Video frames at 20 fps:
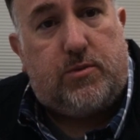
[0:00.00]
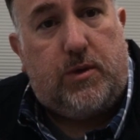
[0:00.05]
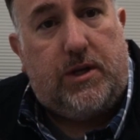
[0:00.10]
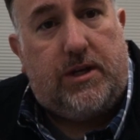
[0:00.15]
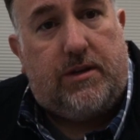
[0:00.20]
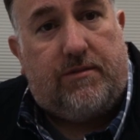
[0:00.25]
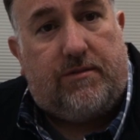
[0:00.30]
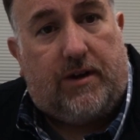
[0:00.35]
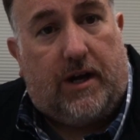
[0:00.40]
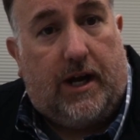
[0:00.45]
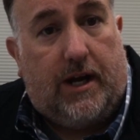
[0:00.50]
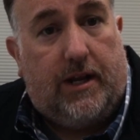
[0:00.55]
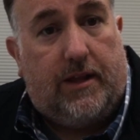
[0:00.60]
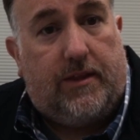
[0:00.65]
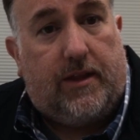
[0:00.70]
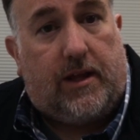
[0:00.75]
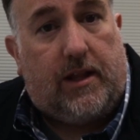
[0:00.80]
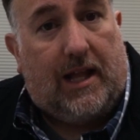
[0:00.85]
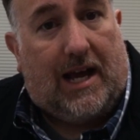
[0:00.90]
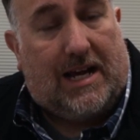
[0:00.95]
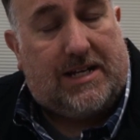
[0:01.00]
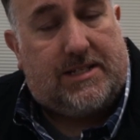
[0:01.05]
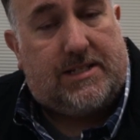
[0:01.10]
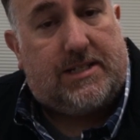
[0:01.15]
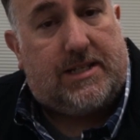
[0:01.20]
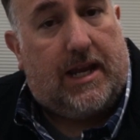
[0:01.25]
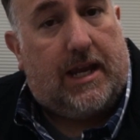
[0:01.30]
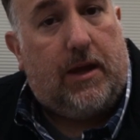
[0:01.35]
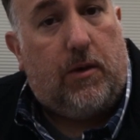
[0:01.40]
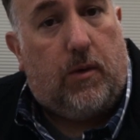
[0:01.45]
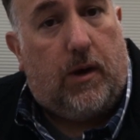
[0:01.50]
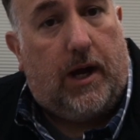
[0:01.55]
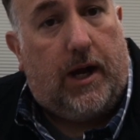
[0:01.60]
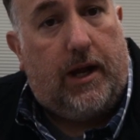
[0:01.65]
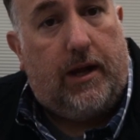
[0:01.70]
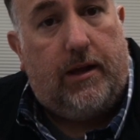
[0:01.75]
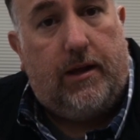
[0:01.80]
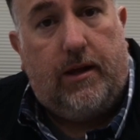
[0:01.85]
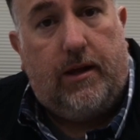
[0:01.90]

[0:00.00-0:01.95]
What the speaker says: we divided the classes anyway.